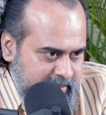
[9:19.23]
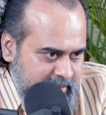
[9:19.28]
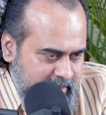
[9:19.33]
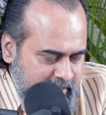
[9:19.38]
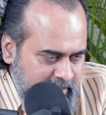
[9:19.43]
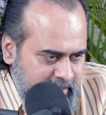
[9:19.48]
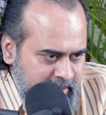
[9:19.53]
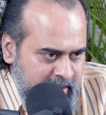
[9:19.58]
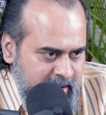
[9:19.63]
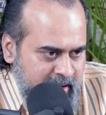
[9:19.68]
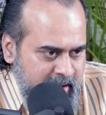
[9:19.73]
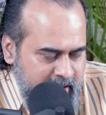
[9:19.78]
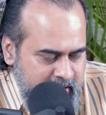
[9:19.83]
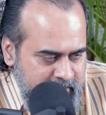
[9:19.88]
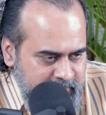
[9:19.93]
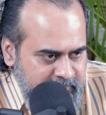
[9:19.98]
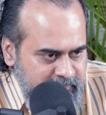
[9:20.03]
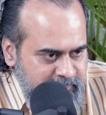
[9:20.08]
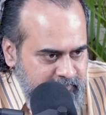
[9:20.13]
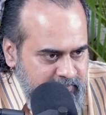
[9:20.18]
Huh?
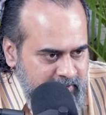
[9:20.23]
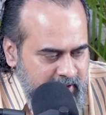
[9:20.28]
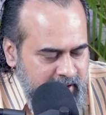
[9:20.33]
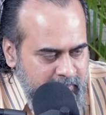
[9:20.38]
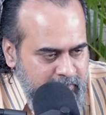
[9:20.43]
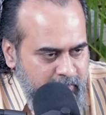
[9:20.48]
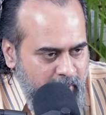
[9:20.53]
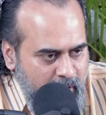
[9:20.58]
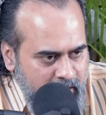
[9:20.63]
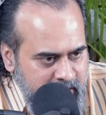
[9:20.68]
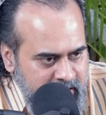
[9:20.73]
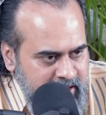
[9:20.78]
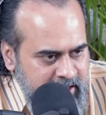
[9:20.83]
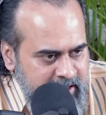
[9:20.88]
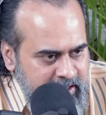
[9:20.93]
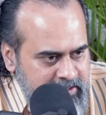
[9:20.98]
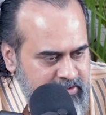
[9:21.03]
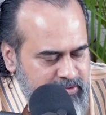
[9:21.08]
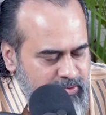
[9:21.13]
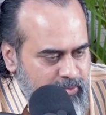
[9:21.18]
If the
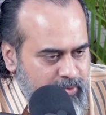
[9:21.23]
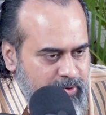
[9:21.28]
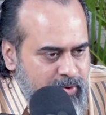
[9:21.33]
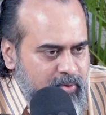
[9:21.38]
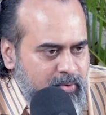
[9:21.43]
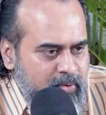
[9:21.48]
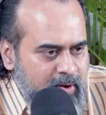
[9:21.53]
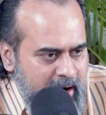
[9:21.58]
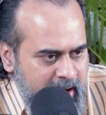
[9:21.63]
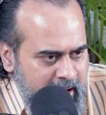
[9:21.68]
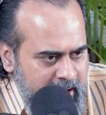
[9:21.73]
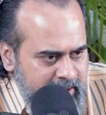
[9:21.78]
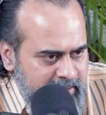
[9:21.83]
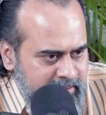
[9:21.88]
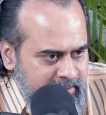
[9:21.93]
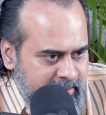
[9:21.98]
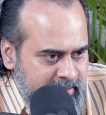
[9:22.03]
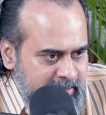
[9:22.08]
body is who you are,